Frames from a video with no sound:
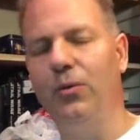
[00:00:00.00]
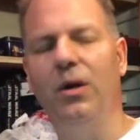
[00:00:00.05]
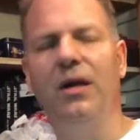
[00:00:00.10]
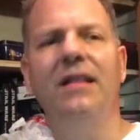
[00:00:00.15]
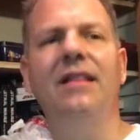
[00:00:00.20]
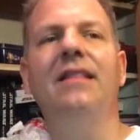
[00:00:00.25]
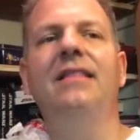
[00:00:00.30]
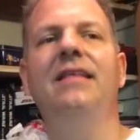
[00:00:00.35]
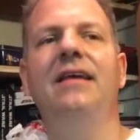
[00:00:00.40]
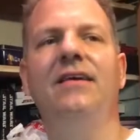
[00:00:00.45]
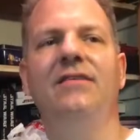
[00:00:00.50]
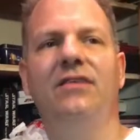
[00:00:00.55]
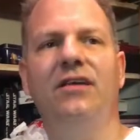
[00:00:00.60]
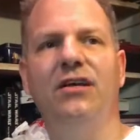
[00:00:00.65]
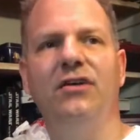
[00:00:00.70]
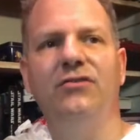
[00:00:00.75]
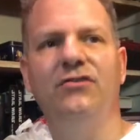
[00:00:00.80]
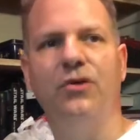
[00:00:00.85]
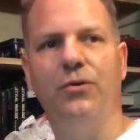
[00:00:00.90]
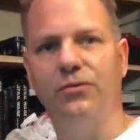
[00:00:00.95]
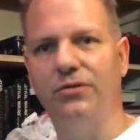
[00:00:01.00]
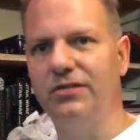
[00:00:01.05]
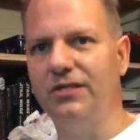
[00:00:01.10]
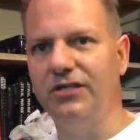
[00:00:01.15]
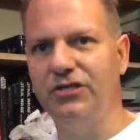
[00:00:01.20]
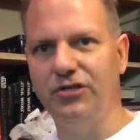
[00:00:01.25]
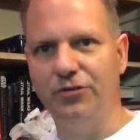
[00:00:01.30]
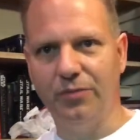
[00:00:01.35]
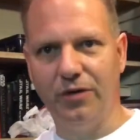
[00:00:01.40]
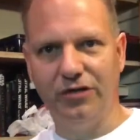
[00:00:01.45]
What are the things that you don't
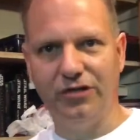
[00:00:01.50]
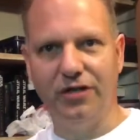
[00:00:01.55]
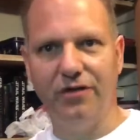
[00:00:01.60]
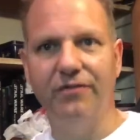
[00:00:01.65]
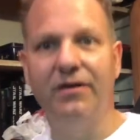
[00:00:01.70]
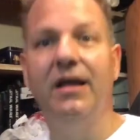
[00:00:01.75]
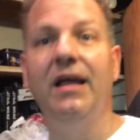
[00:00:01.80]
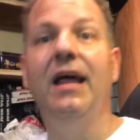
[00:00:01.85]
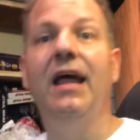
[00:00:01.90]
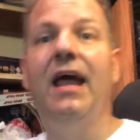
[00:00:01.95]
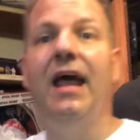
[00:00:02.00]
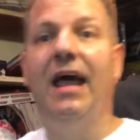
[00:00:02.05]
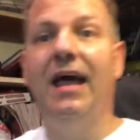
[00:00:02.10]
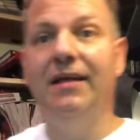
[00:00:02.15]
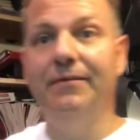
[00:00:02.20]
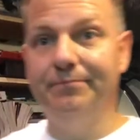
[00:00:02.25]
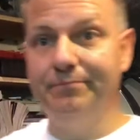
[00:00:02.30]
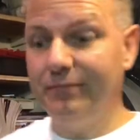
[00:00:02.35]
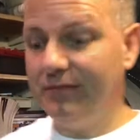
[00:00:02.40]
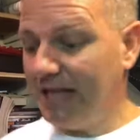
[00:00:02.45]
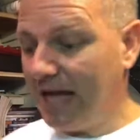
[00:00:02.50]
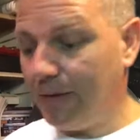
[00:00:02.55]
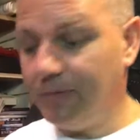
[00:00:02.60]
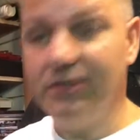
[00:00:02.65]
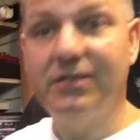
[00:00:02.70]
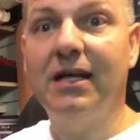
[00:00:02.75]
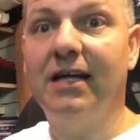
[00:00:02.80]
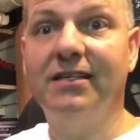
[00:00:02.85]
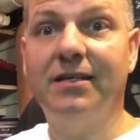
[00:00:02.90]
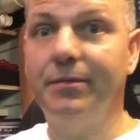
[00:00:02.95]
see too much of? And that
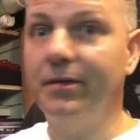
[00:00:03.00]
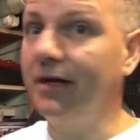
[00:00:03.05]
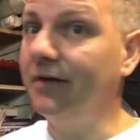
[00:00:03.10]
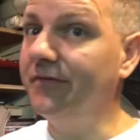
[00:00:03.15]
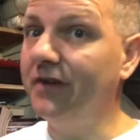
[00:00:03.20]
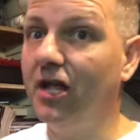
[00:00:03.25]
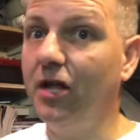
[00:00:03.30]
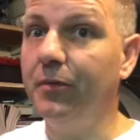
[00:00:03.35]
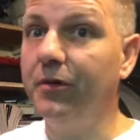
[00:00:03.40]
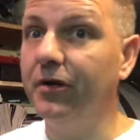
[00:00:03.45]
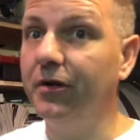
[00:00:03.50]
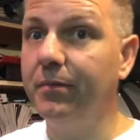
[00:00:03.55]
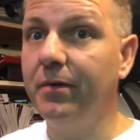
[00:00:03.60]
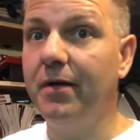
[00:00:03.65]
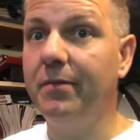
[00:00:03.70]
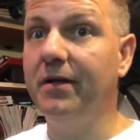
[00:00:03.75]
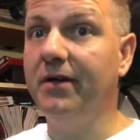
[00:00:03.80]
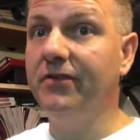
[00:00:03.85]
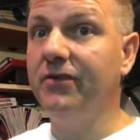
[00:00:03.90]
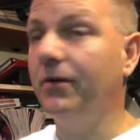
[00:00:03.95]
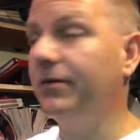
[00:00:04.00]
was not something available to the public.